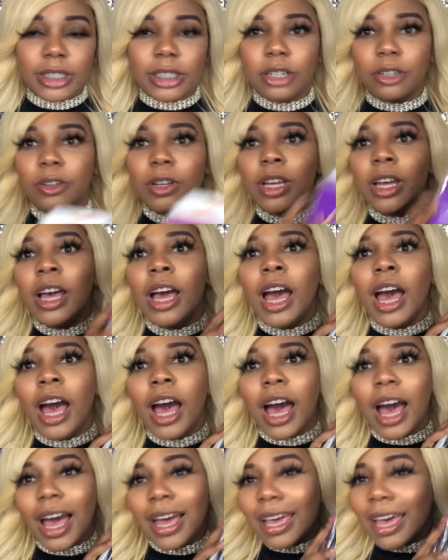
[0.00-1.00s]
So
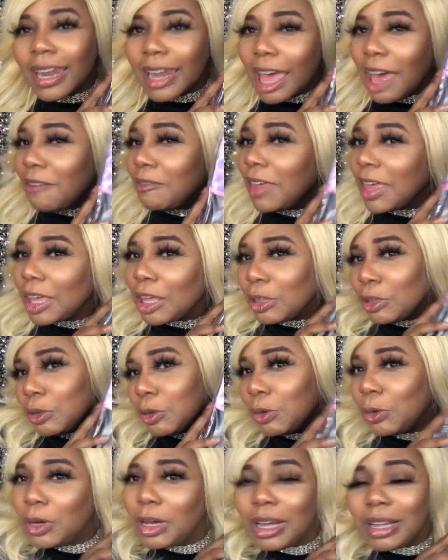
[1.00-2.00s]
I kind of have like a
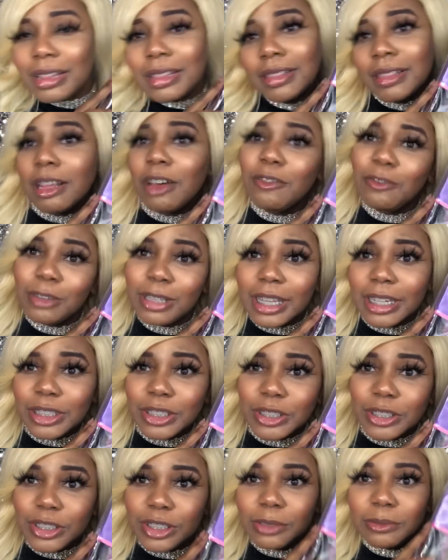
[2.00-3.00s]
little love
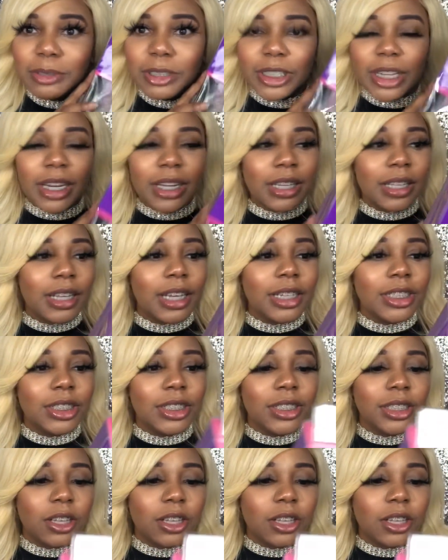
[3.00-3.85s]
relationship with Janet Collection.